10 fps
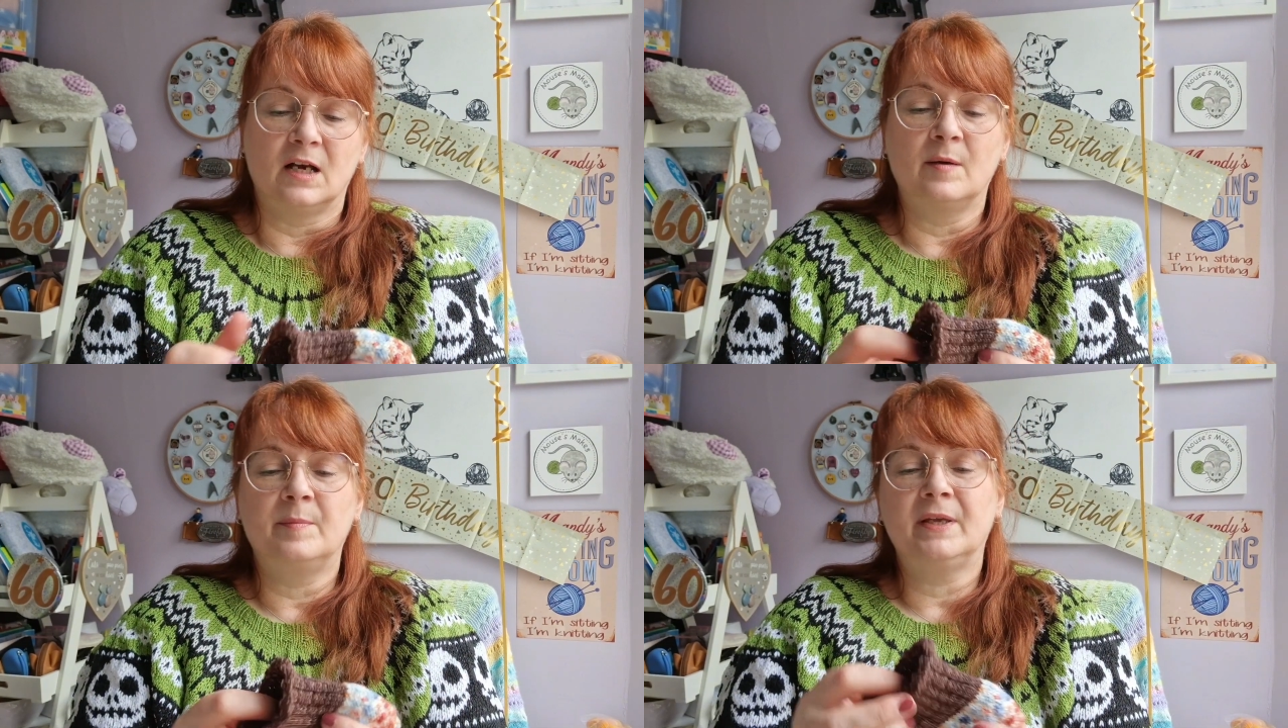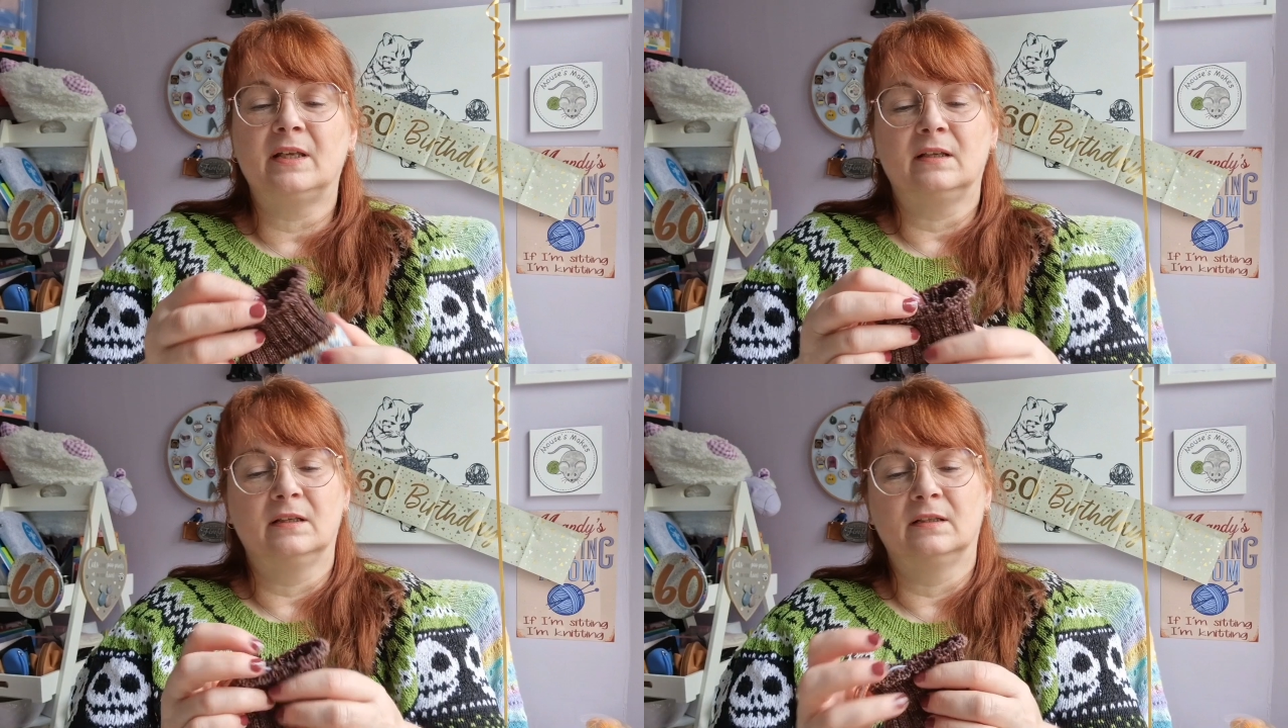I'm a
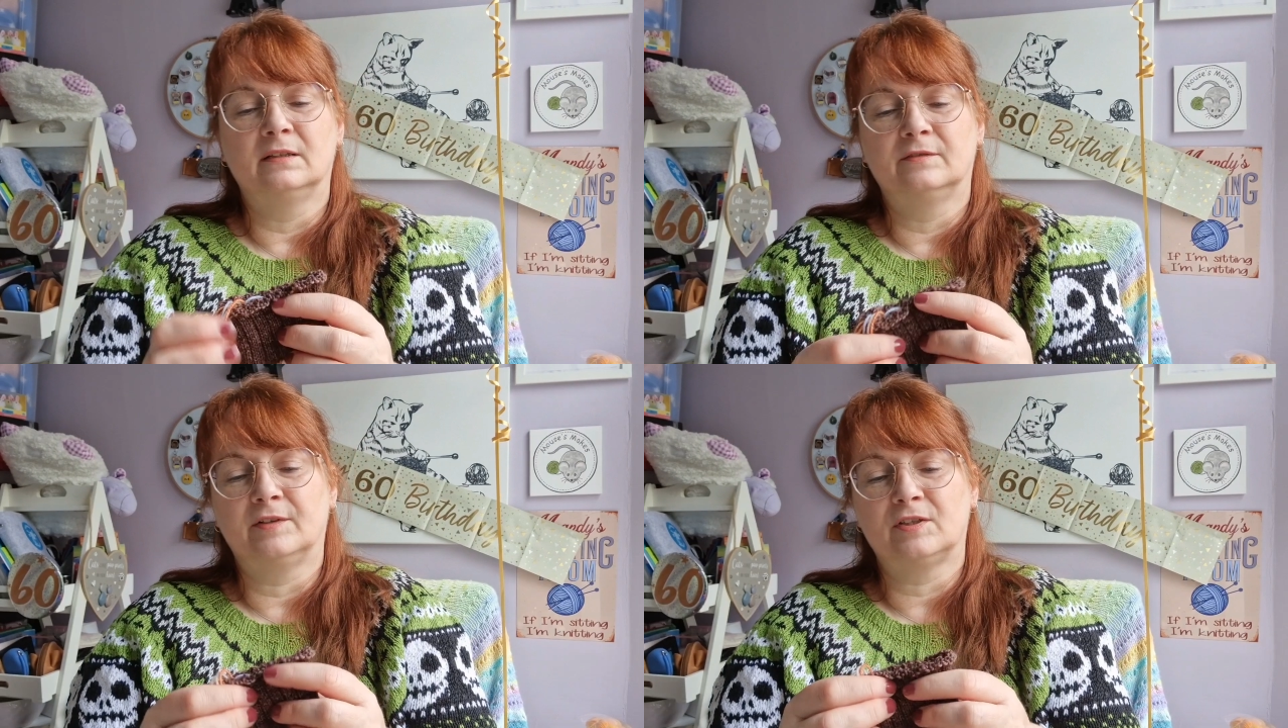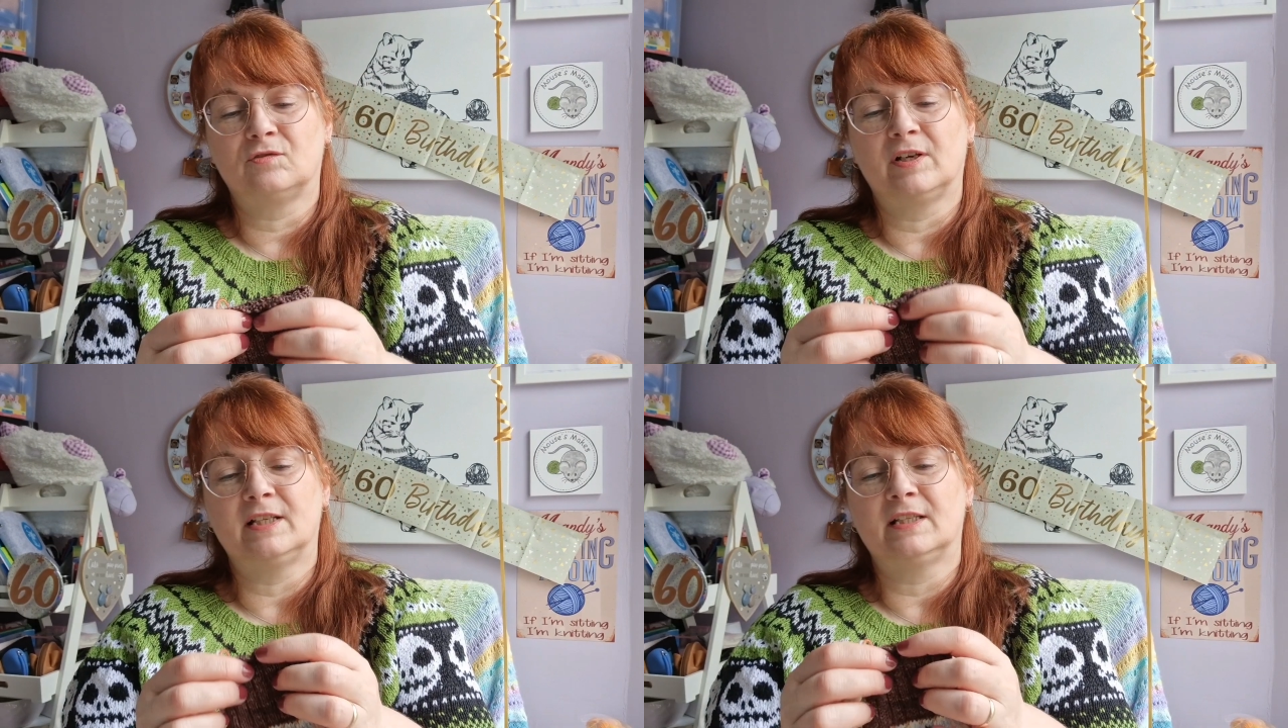bit
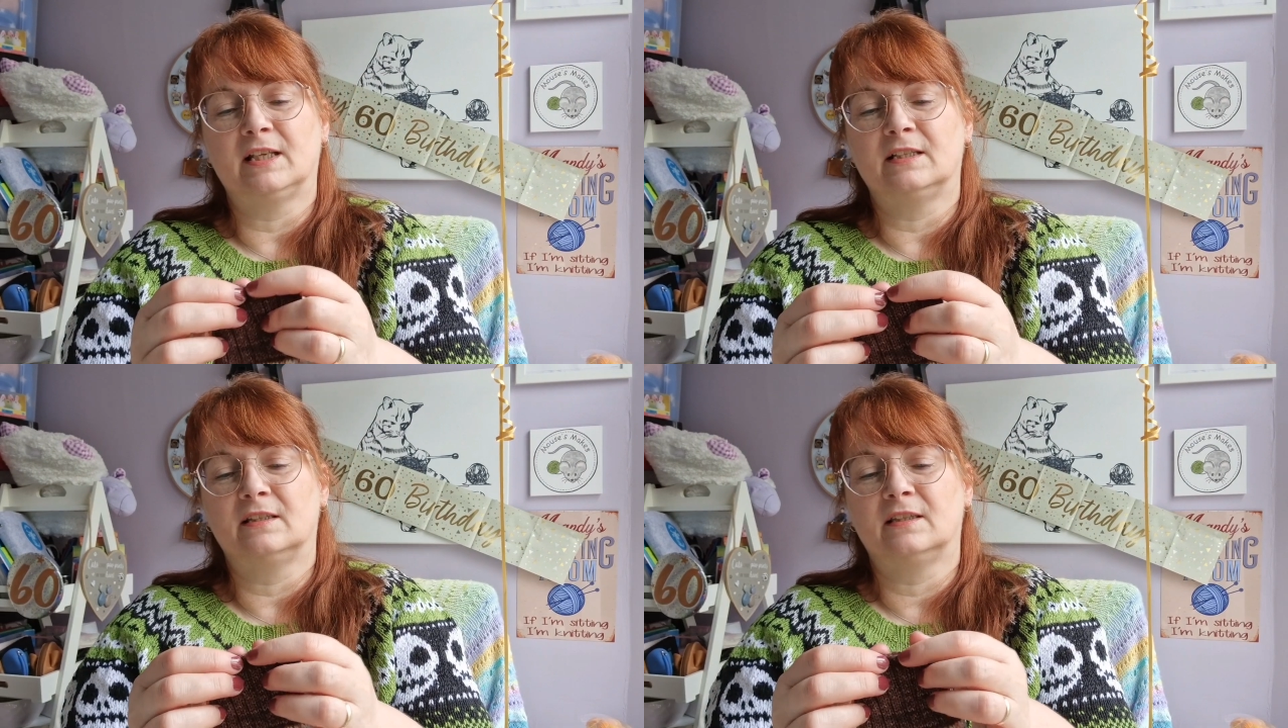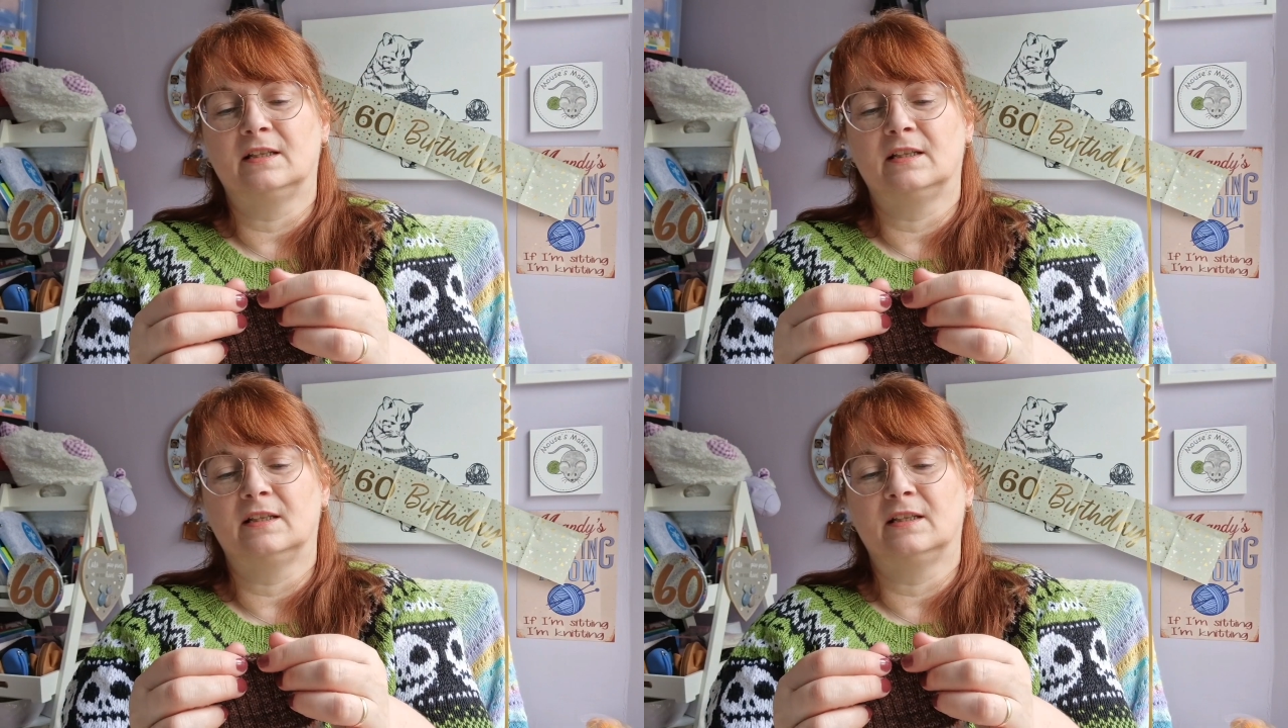frustrated